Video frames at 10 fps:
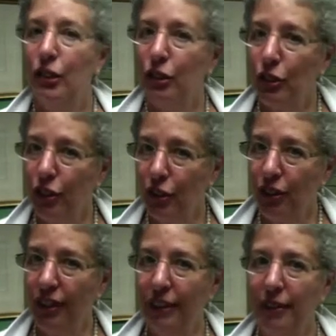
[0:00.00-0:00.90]
To
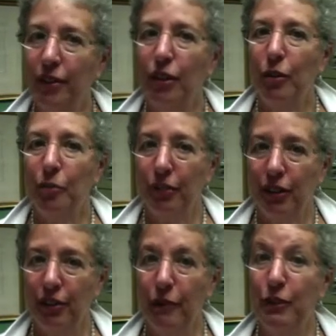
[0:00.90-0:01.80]
use the
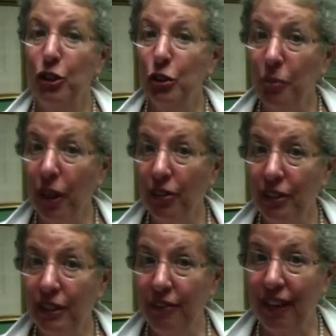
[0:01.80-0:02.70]
prescriptions
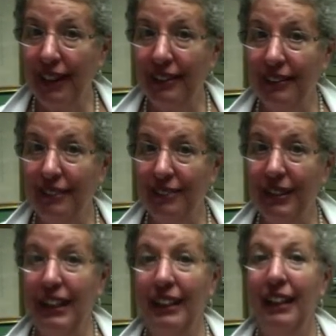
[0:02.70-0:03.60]
most
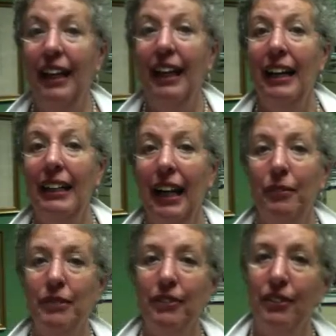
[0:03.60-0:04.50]
effectively, it
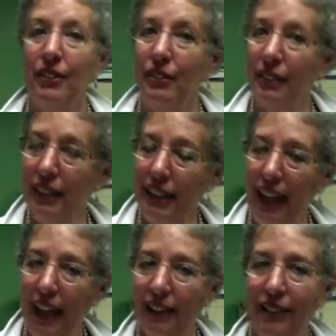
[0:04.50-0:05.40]
helps if you sit
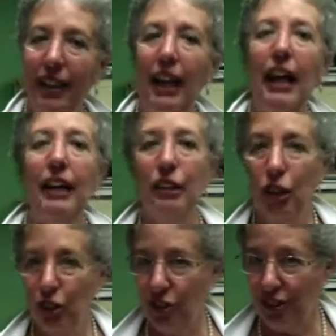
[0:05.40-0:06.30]
down and
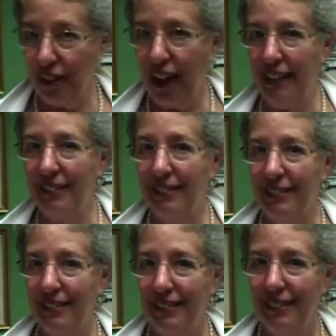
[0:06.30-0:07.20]
close your eyes.
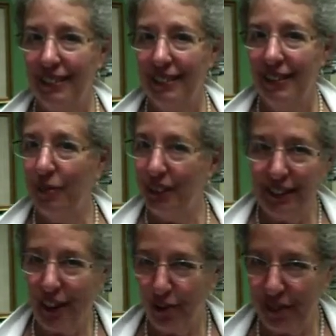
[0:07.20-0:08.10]
Please
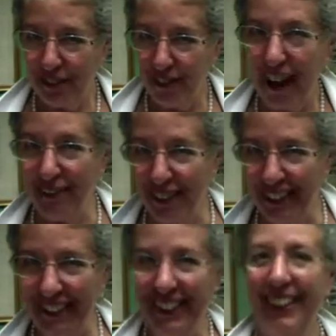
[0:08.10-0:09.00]
don't be driving.
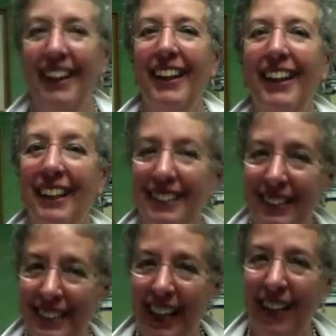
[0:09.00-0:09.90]

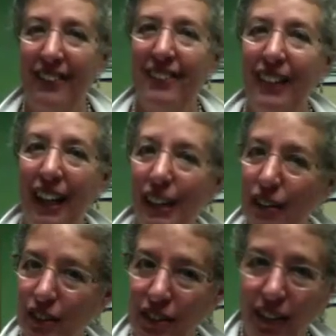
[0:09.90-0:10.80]
Sit down and
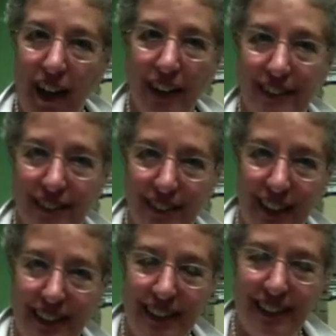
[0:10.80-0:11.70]
close your eyes,
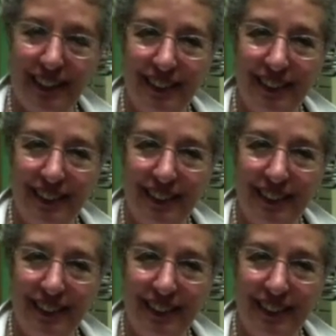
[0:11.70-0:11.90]
Yolanda.